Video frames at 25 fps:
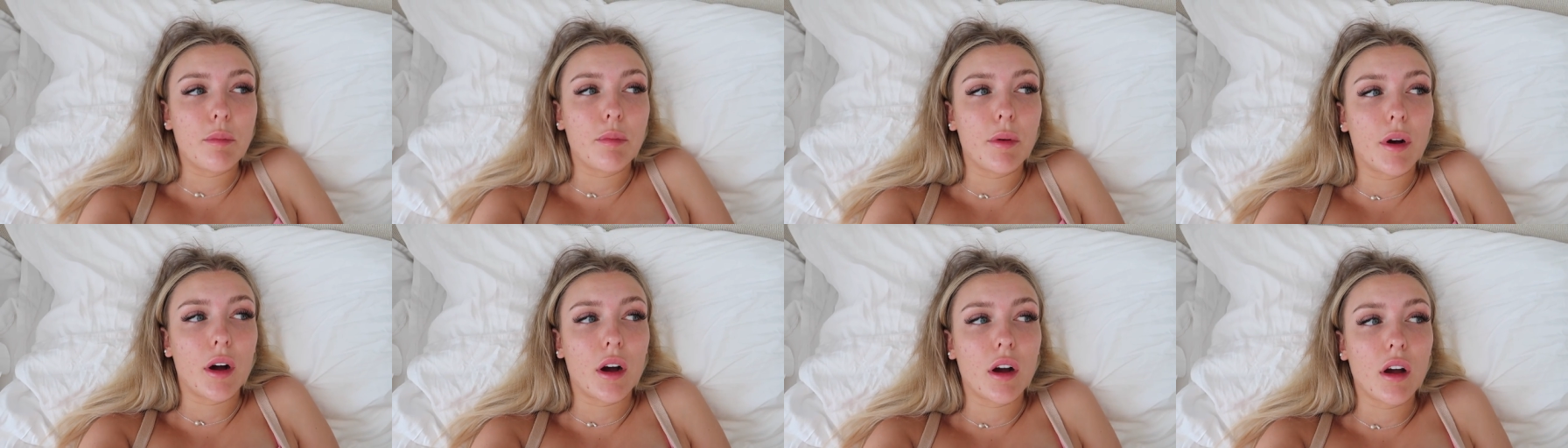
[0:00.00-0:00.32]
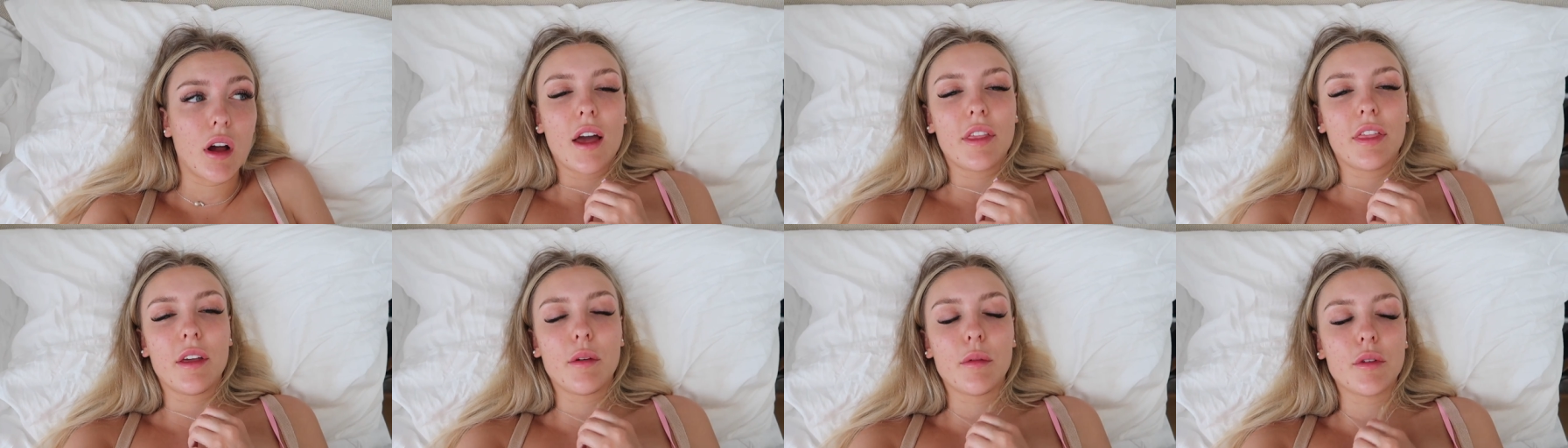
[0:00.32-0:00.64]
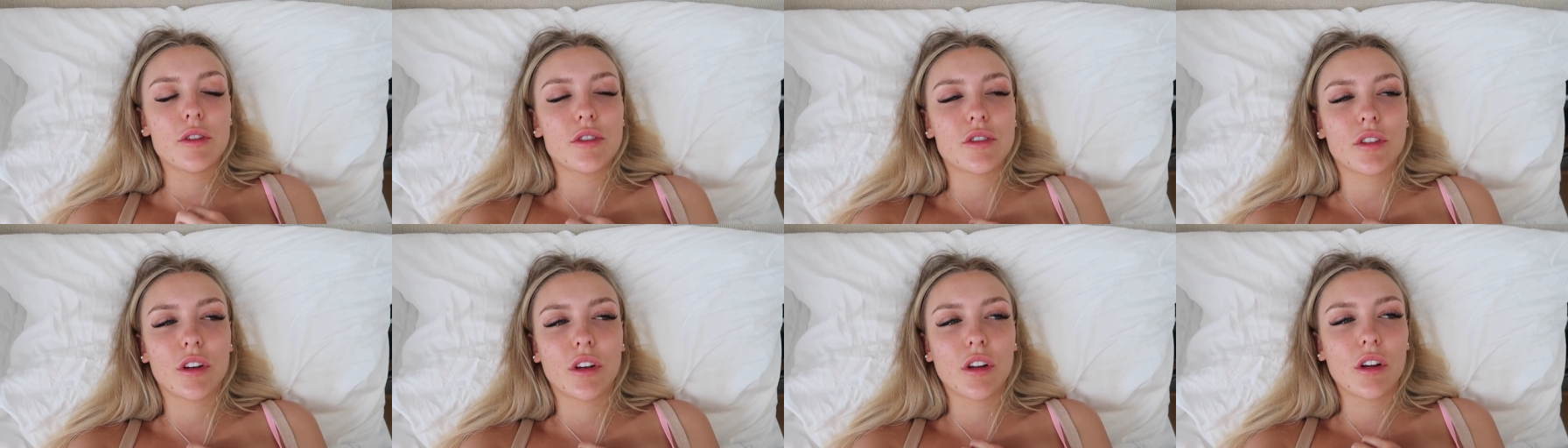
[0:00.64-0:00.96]
but I think
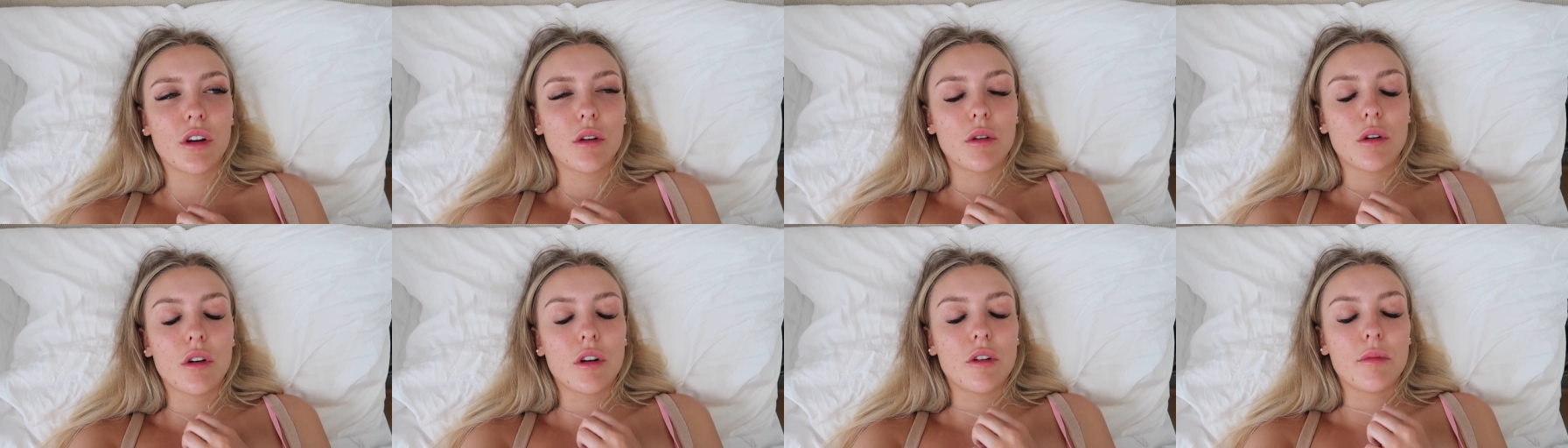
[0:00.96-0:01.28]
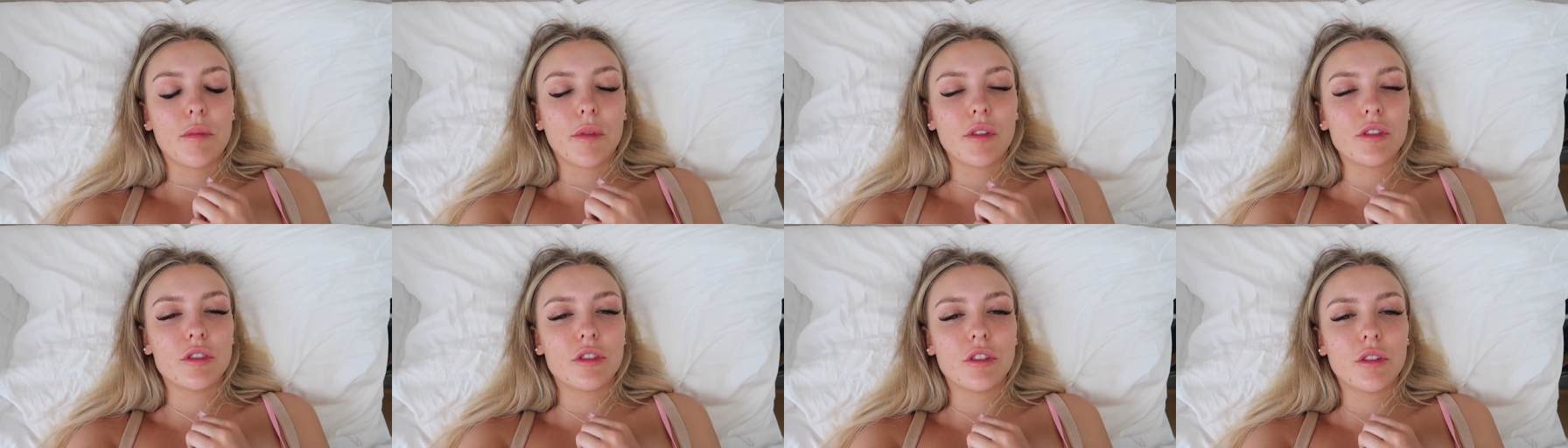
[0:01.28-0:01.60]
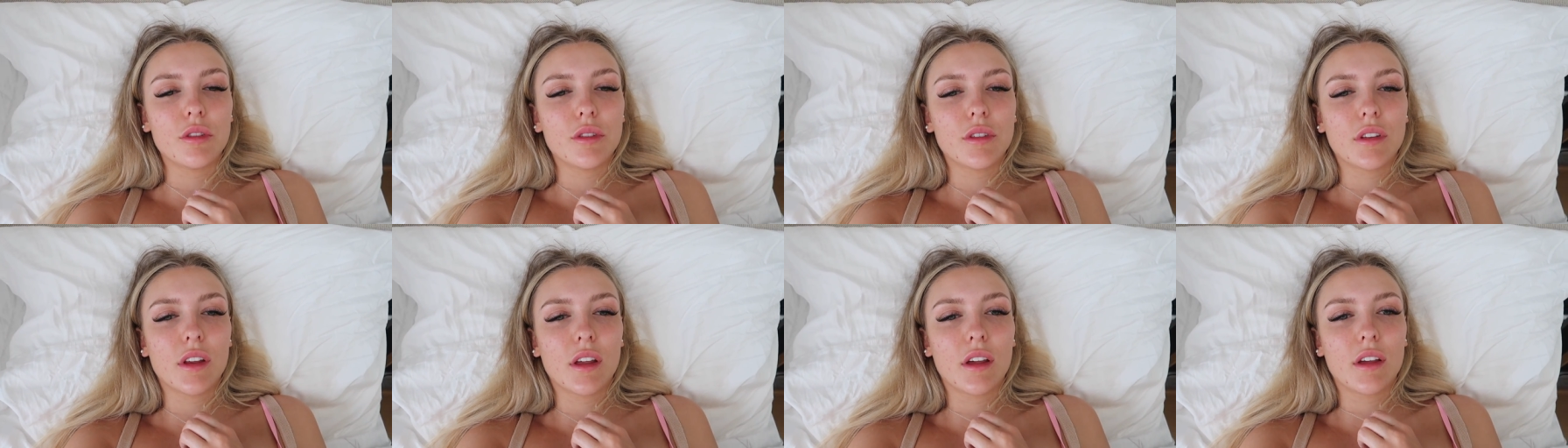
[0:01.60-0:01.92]
we're just going to go home on
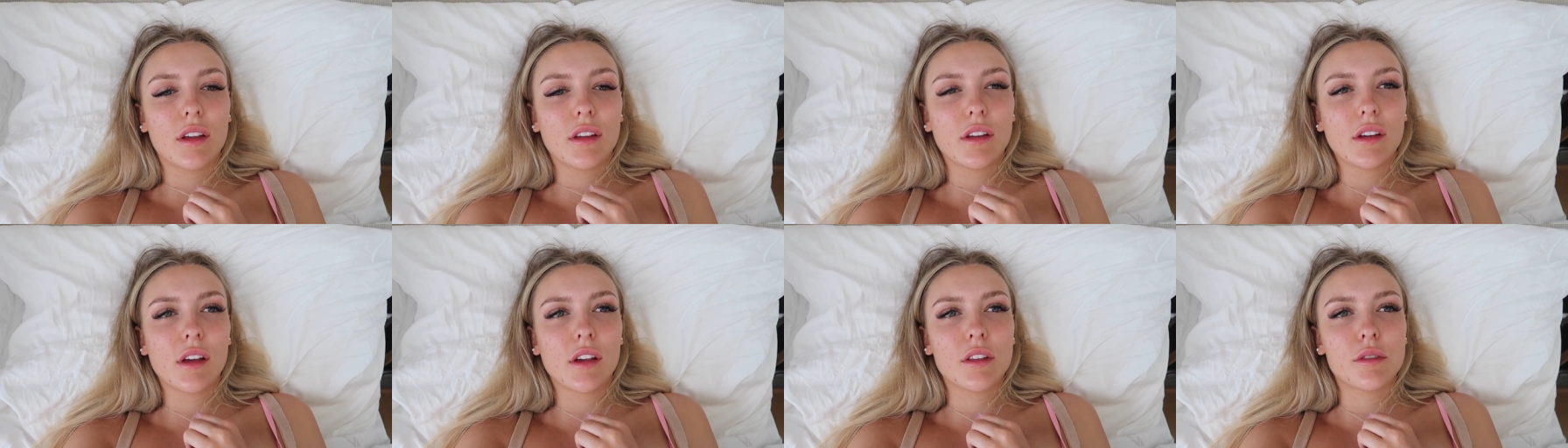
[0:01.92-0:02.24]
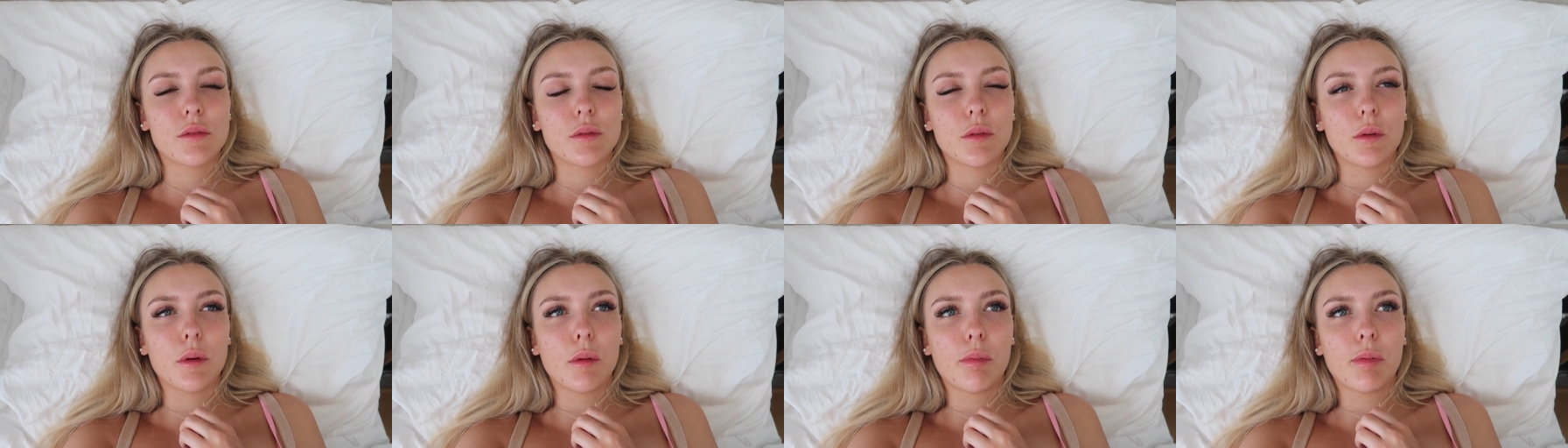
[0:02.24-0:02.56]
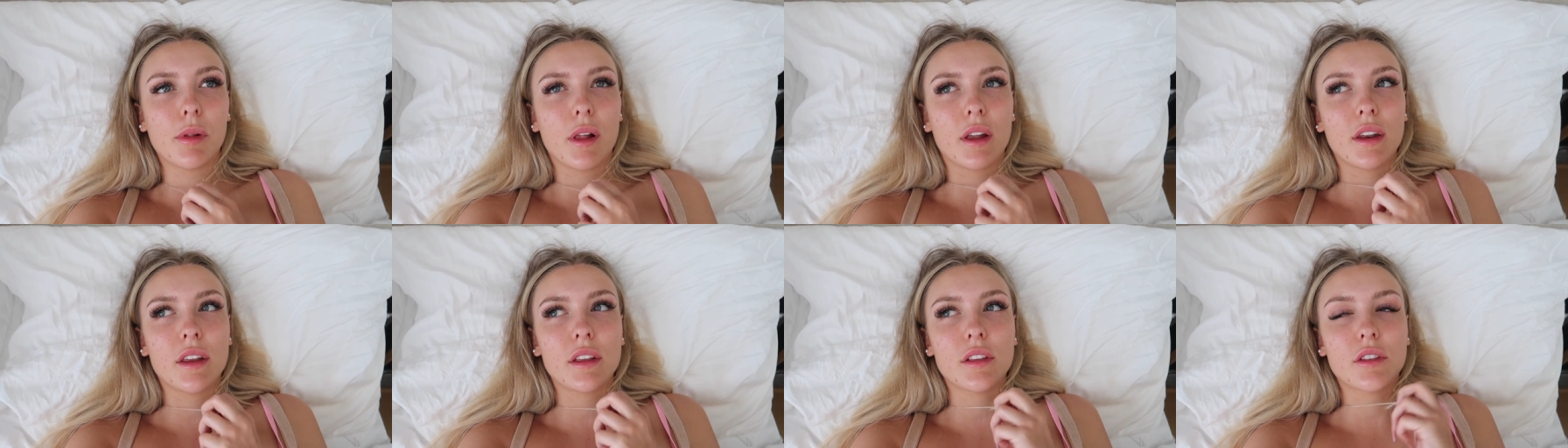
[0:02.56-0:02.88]
Tuesday as we were
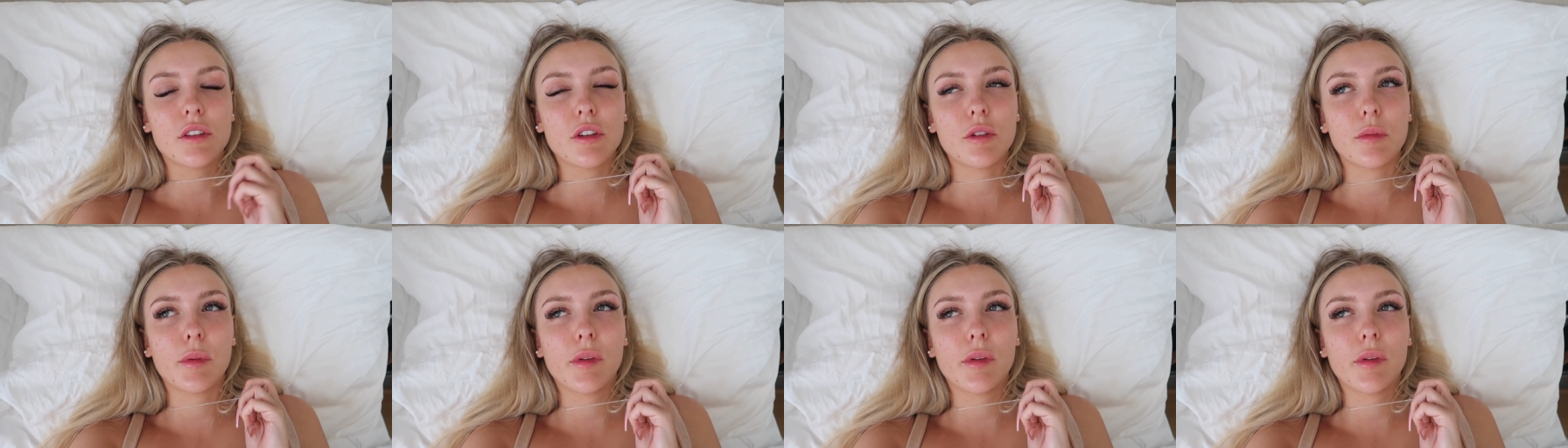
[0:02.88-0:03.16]
planning to